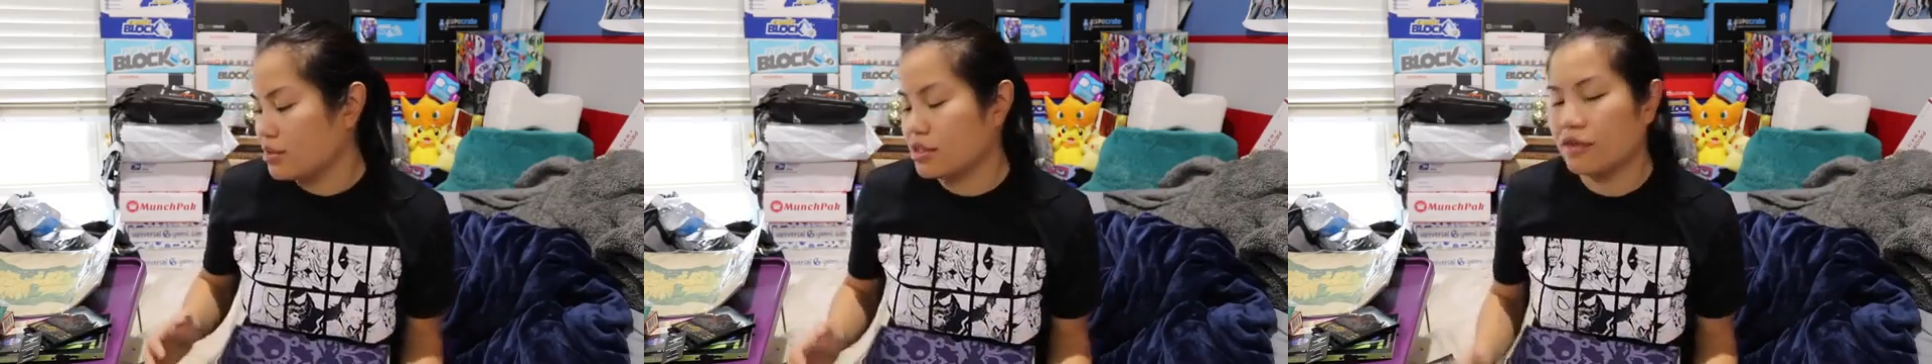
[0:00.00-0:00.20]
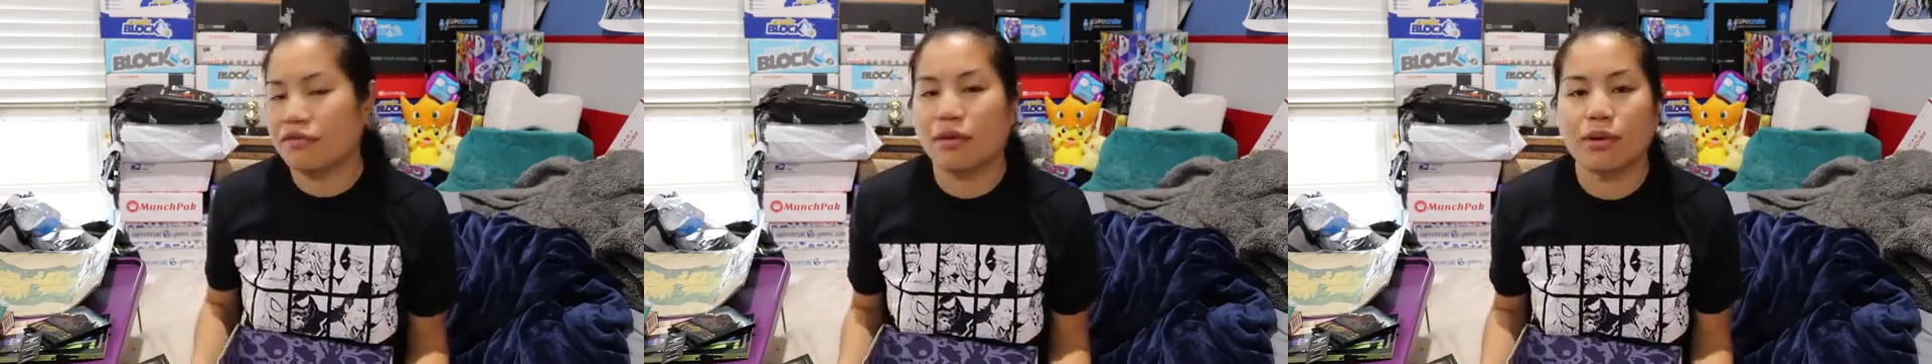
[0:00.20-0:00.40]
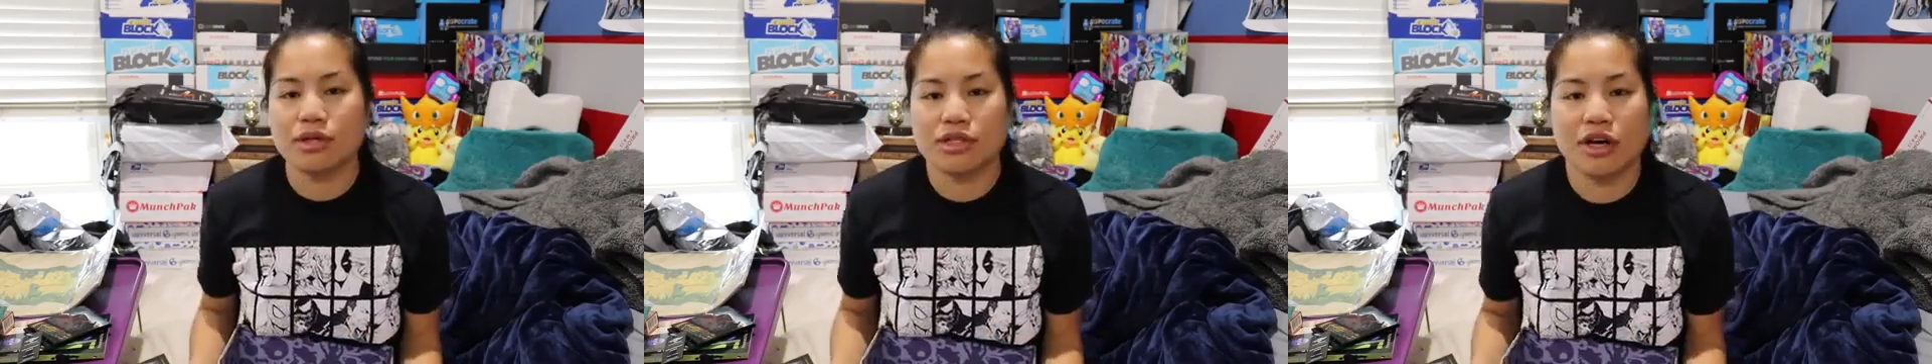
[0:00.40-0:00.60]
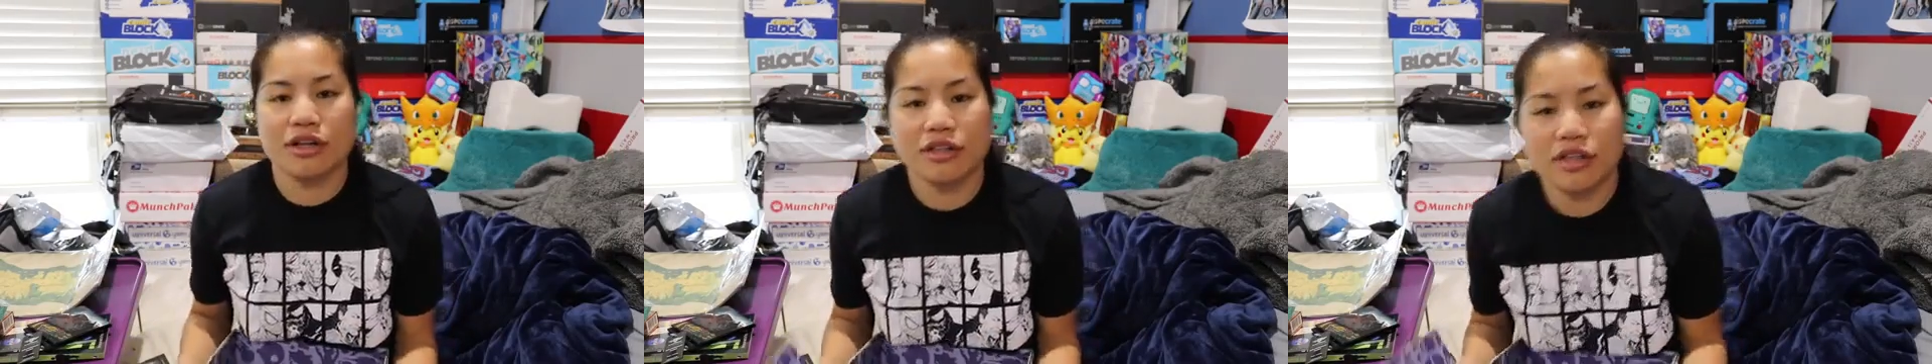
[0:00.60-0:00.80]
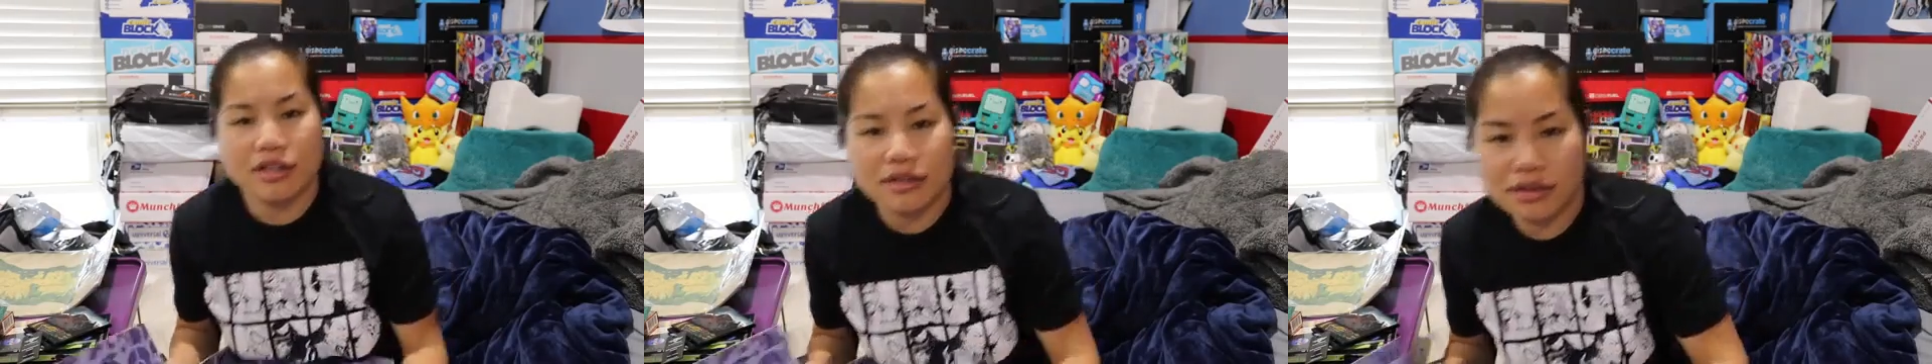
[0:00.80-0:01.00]
of course, all
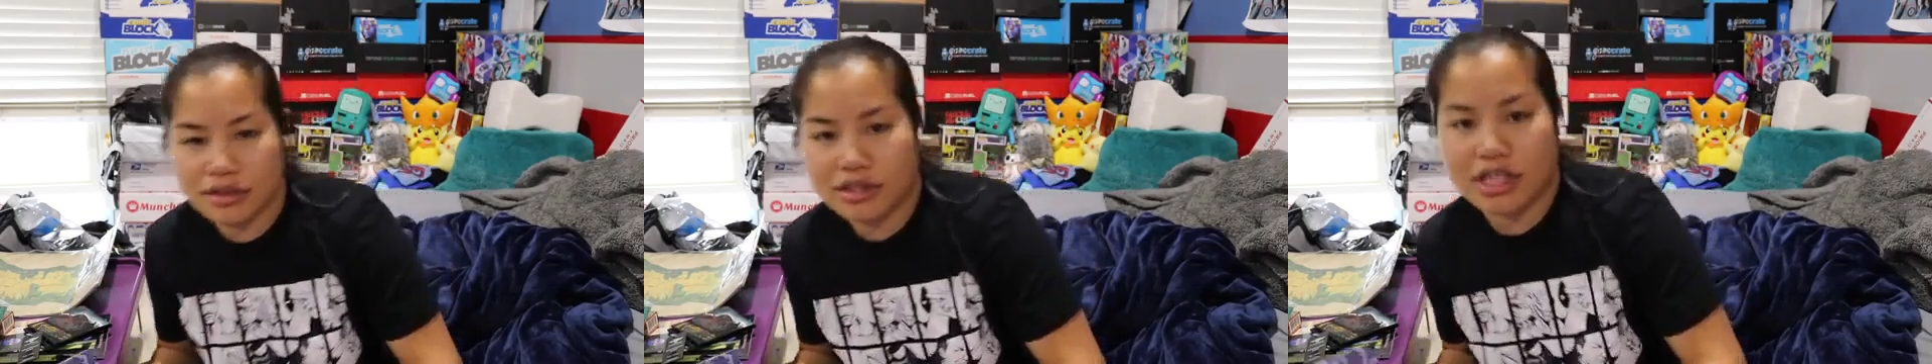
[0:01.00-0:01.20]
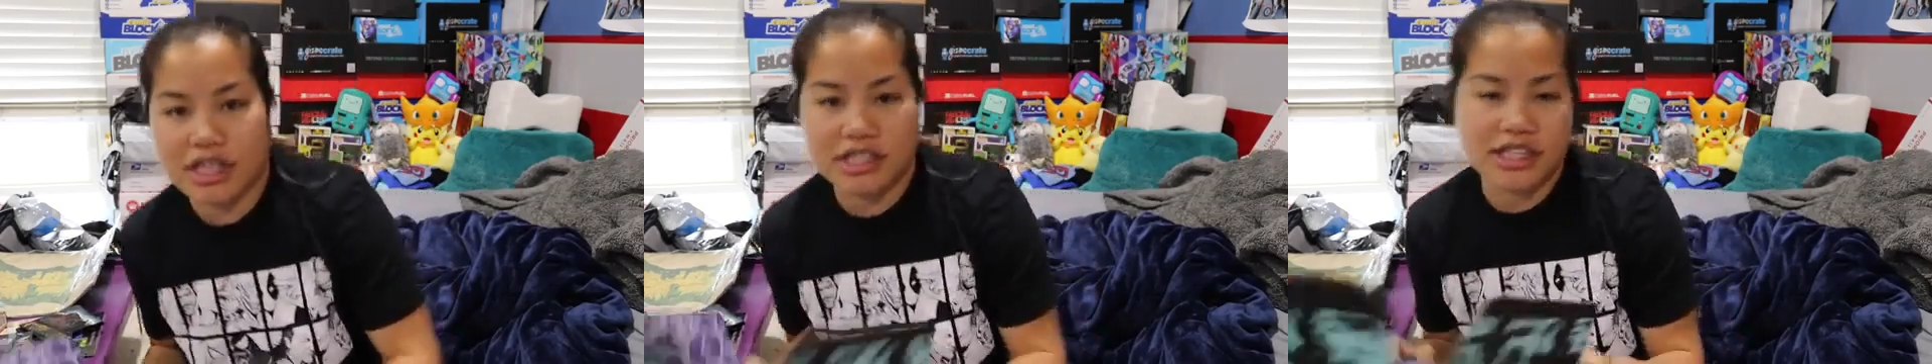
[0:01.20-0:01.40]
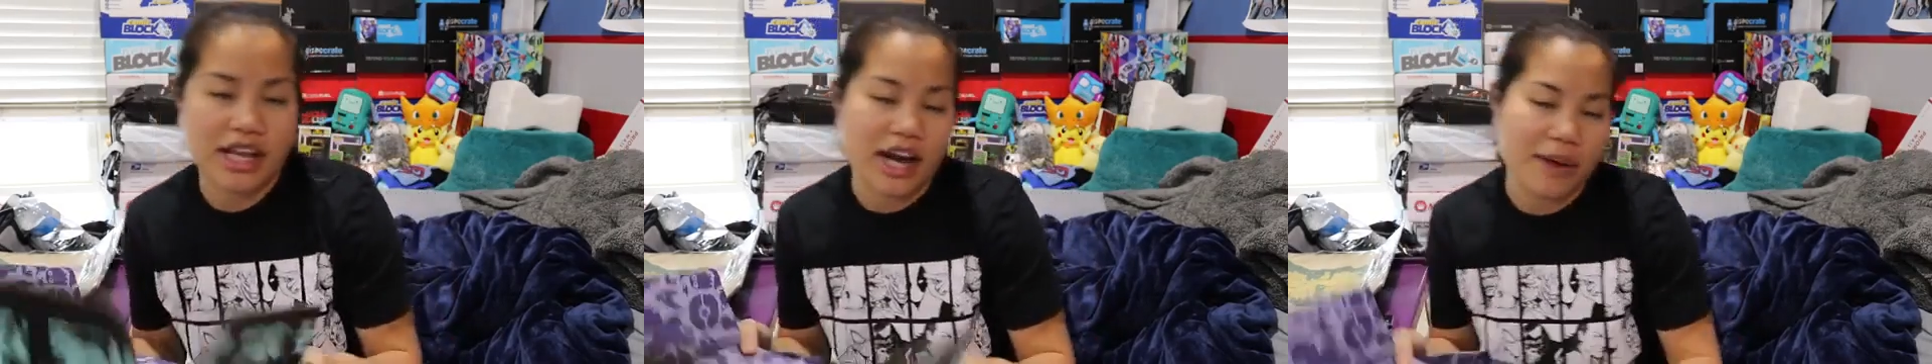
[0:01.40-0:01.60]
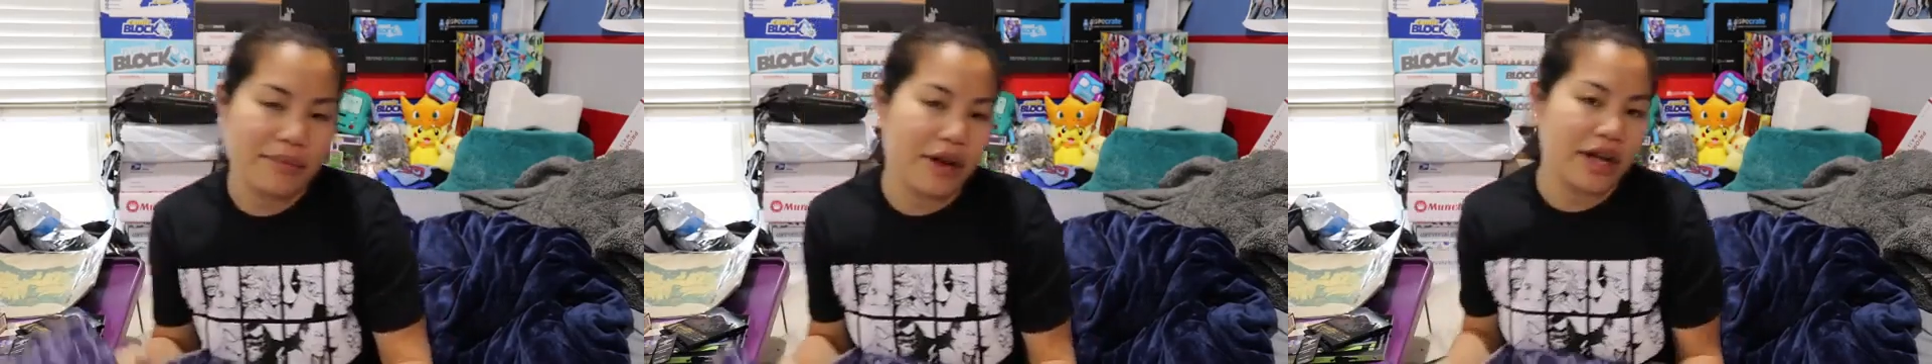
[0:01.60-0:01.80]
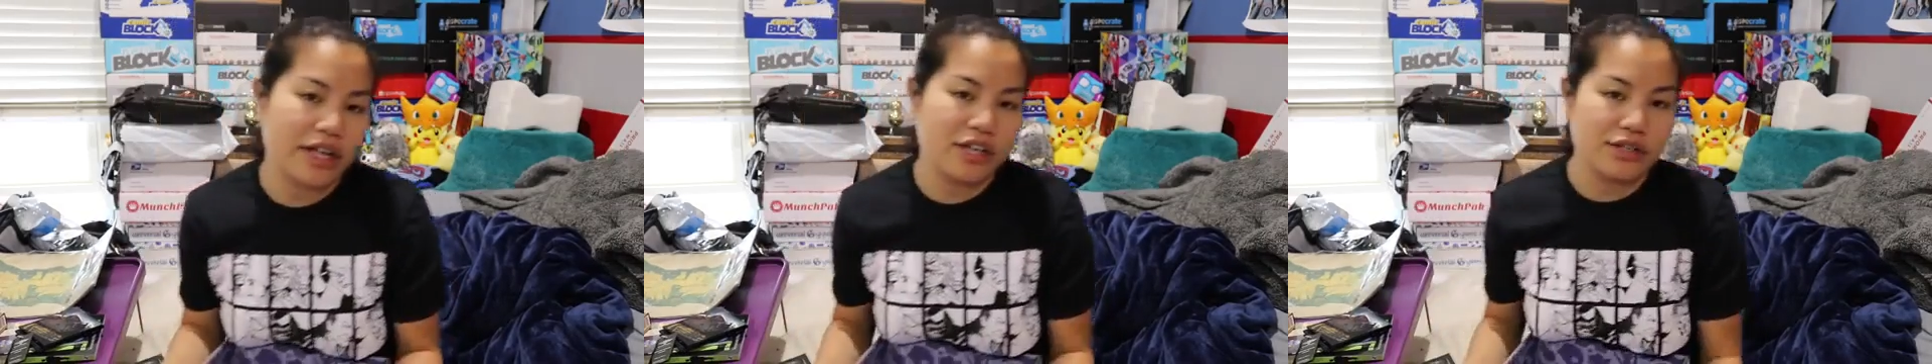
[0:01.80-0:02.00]
the things that I'm
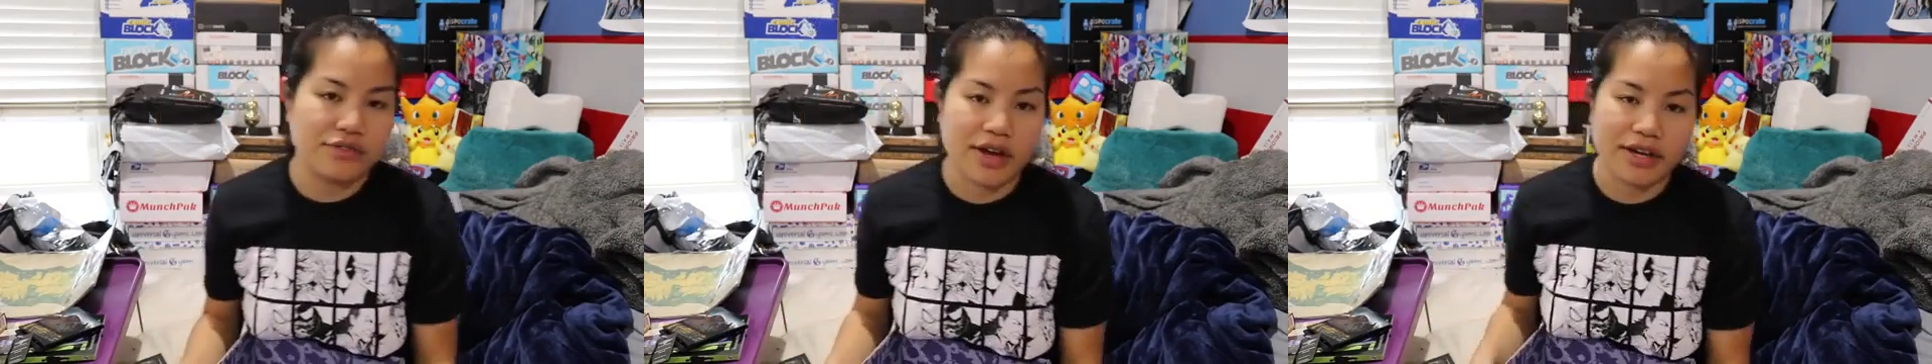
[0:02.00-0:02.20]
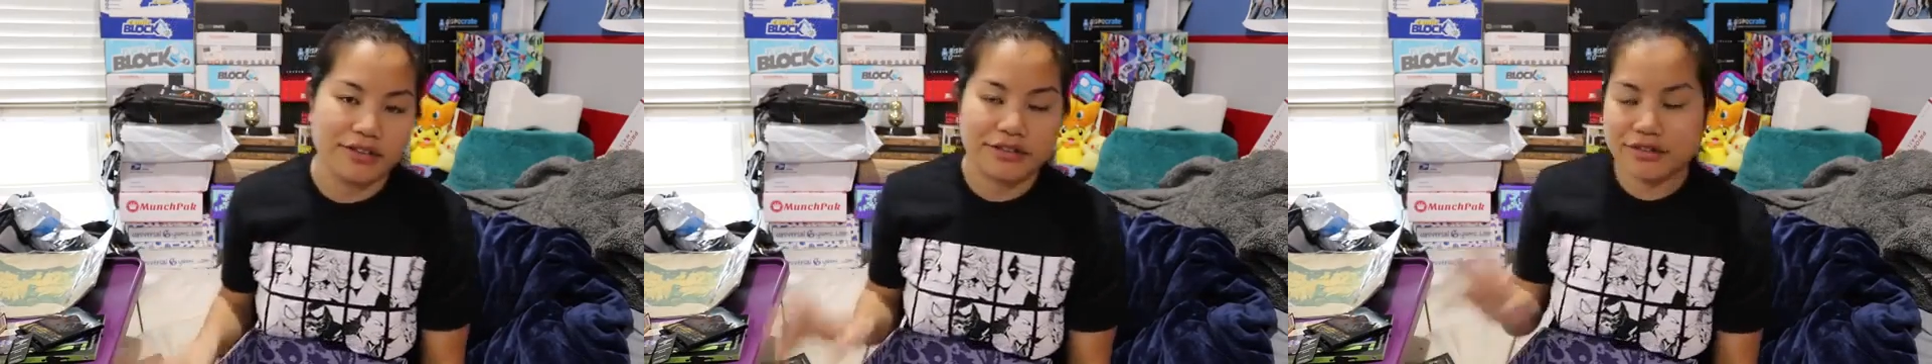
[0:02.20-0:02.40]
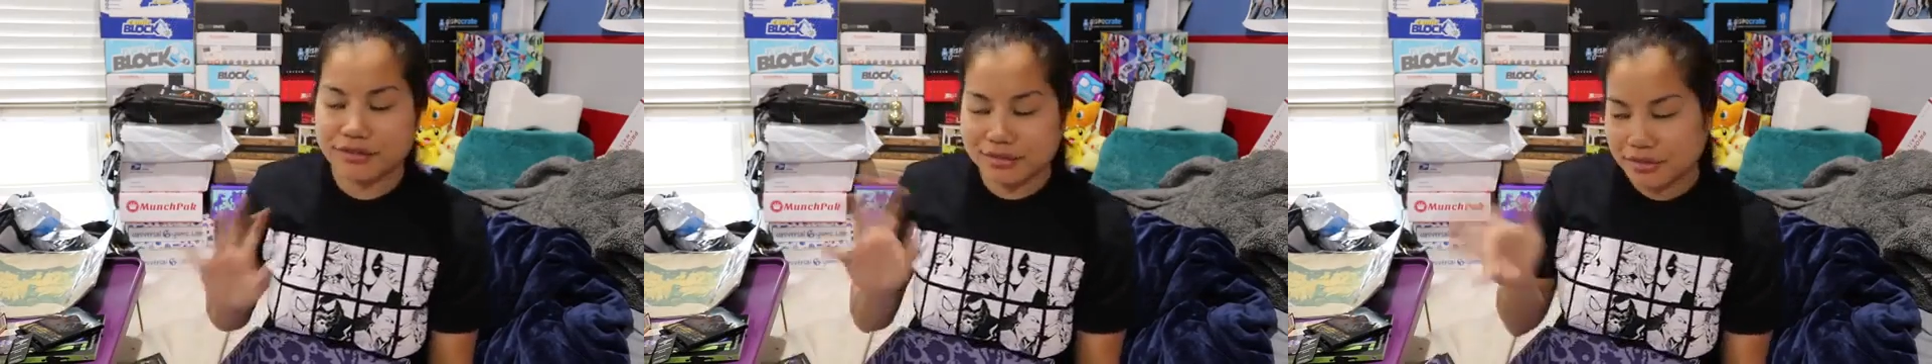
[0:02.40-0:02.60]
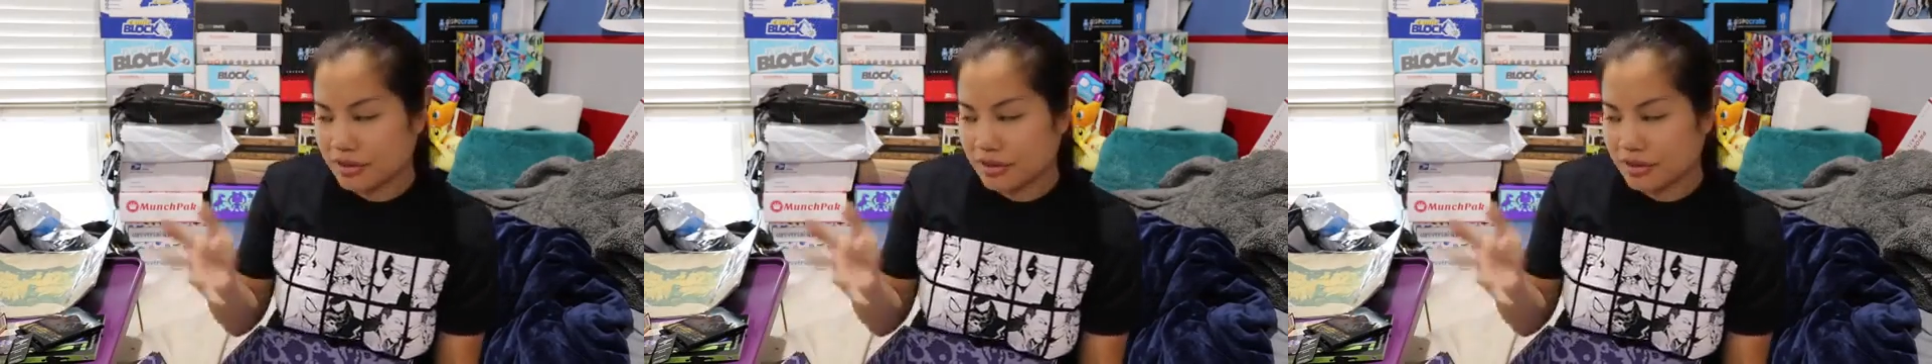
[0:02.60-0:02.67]
not a huge fan of.